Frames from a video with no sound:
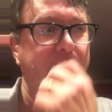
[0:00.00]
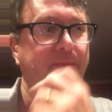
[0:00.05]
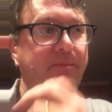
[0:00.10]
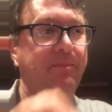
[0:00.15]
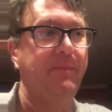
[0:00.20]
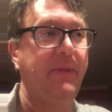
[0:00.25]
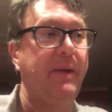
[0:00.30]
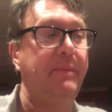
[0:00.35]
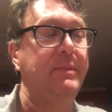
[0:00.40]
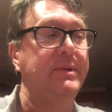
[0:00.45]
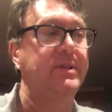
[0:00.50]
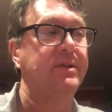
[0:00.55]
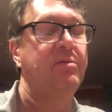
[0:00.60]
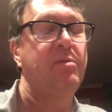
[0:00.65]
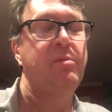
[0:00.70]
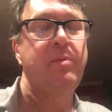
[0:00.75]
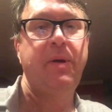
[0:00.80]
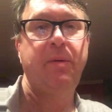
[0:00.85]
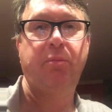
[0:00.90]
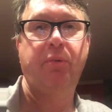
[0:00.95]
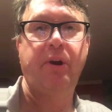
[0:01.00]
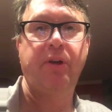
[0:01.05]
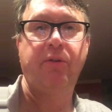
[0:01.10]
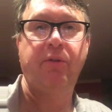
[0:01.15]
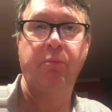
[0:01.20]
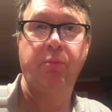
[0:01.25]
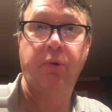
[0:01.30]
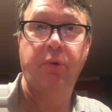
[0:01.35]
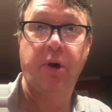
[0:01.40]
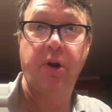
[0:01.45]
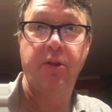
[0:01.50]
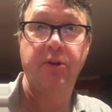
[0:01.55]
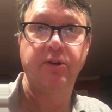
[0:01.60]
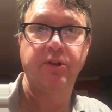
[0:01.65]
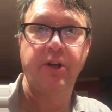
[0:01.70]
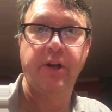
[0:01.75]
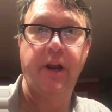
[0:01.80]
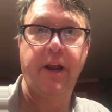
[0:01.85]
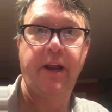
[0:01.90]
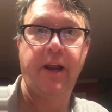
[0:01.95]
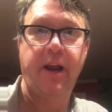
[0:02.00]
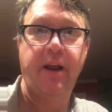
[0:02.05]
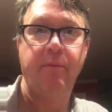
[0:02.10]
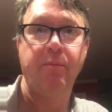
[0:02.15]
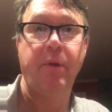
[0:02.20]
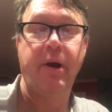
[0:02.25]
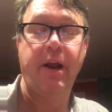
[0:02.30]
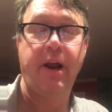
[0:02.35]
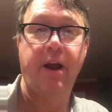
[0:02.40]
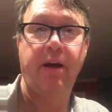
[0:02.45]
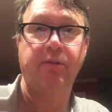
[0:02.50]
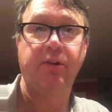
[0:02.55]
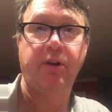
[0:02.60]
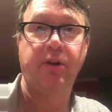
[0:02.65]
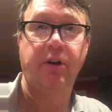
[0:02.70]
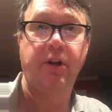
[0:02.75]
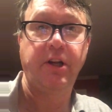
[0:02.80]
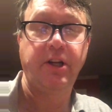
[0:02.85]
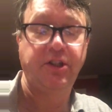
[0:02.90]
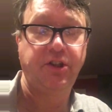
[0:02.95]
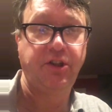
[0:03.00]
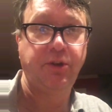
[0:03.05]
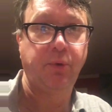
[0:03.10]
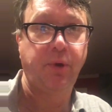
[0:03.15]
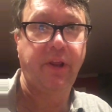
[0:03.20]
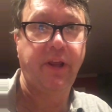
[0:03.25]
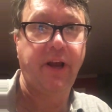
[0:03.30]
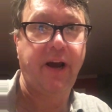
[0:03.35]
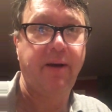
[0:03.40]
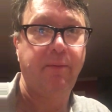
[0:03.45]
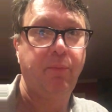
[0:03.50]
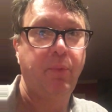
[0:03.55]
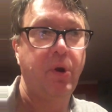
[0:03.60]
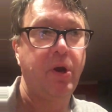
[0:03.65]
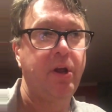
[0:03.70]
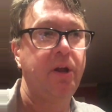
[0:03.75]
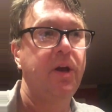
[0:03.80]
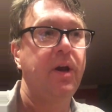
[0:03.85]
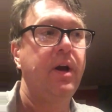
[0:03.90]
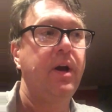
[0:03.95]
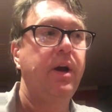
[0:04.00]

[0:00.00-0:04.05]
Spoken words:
maybe some of my brothers in AA might have a little issue with that, but